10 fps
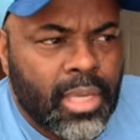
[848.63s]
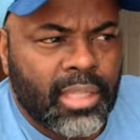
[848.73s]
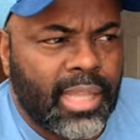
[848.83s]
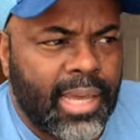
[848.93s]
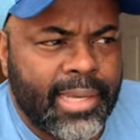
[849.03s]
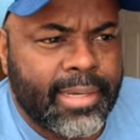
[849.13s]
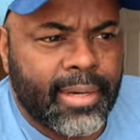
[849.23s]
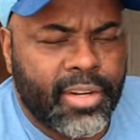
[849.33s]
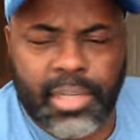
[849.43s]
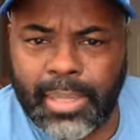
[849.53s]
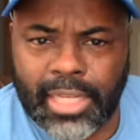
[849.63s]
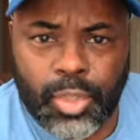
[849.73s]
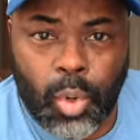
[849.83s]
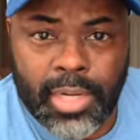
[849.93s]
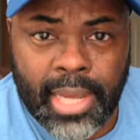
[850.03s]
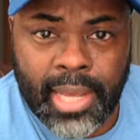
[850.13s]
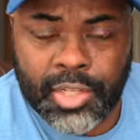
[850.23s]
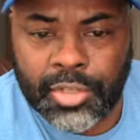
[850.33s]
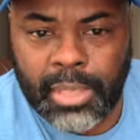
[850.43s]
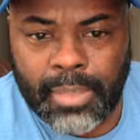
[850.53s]
Like, uh, are you talking about like DoorDash
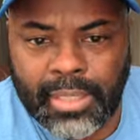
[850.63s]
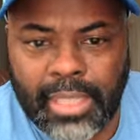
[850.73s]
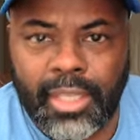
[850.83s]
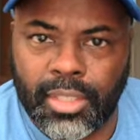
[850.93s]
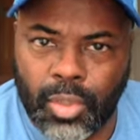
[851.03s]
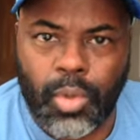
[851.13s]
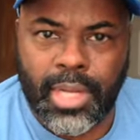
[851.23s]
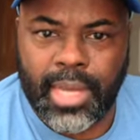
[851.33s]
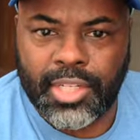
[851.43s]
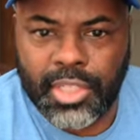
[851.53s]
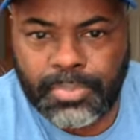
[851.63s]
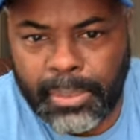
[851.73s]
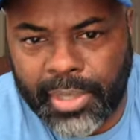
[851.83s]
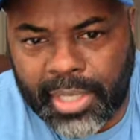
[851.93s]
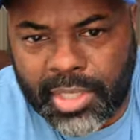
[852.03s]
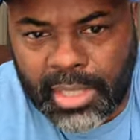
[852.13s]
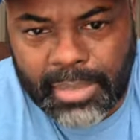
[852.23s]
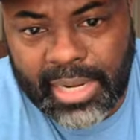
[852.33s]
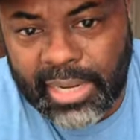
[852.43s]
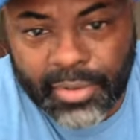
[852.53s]
or something like that? I think DoorDash is people get
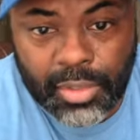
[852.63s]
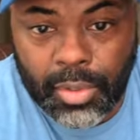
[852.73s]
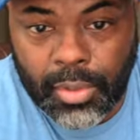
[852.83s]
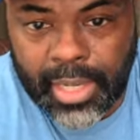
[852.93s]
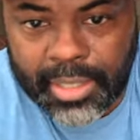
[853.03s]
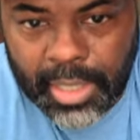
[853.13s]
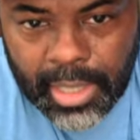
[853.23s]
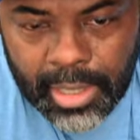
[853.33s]
tipped. I never do DoorDash.